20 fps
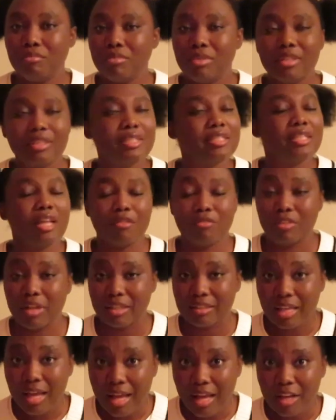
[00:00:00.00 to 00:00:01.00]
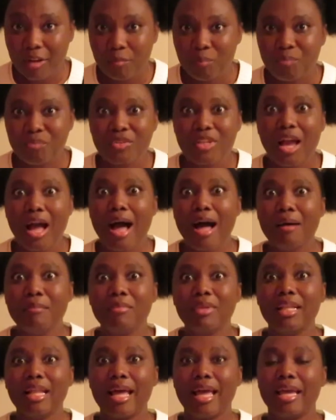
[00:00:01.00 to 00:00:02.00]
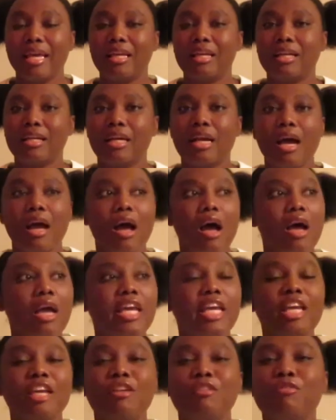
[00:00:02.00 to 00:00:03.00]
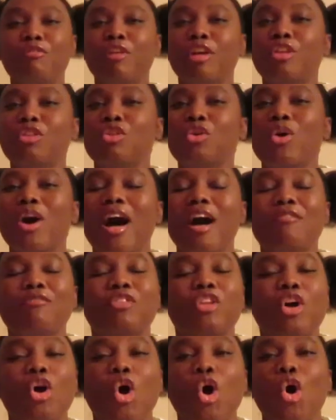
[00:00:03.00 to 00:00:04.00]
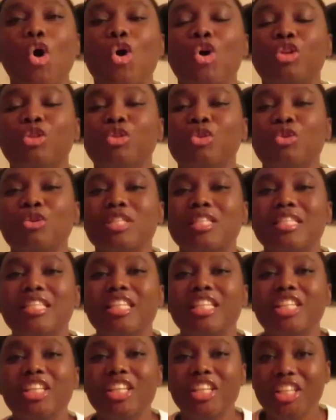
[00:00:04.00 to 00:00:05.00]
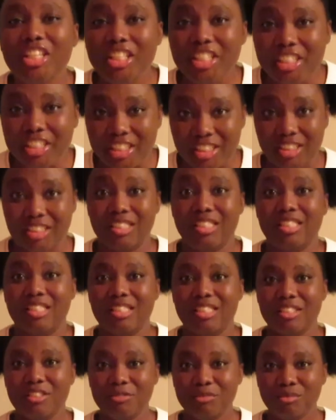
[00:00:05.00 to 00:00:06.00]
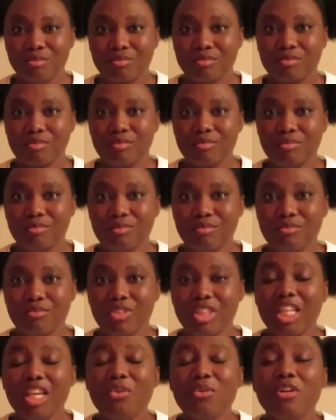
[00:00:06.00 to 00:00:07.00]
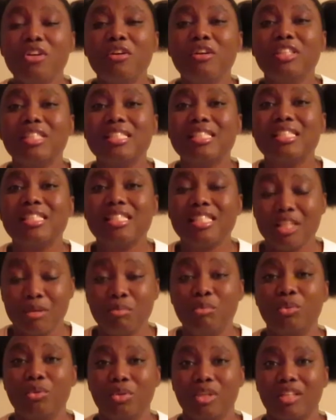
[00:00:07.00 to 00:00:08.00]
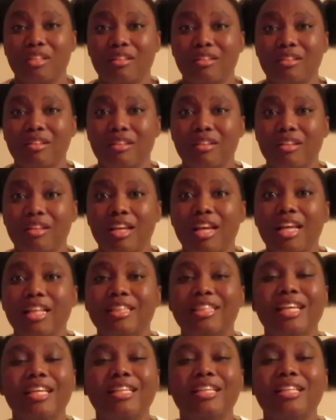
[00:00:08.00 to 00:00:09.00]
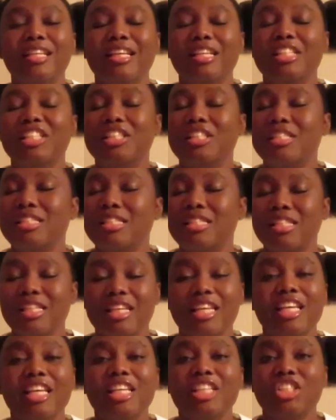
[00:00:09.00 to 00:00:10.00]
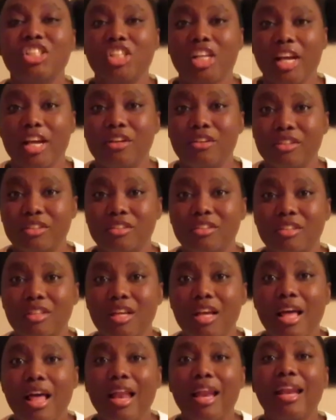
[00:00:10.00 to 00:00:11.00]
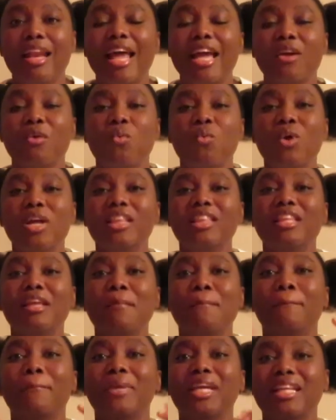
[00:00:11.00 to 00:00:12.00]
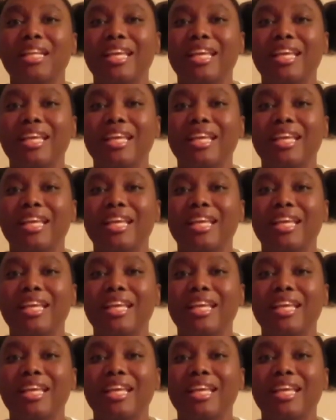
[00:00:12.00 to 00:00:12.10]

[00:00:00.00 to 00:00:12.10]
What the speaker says: stuff like that. I'm like, even though after all those years they were separate, they didn't see each other, like when they meet